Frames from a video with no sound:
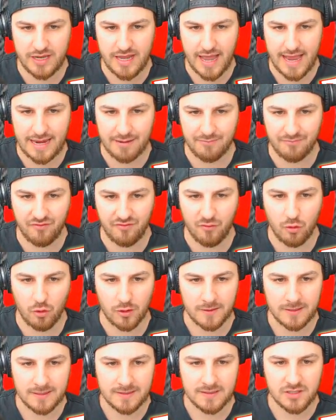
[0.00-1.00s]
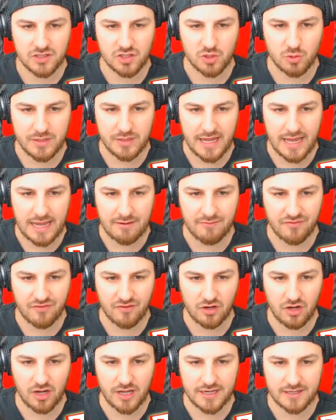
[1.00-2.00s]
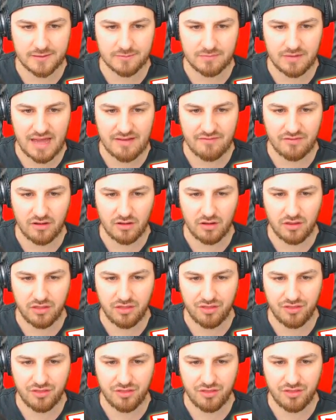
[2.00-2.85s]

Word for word: we aim for? Should we aim for like level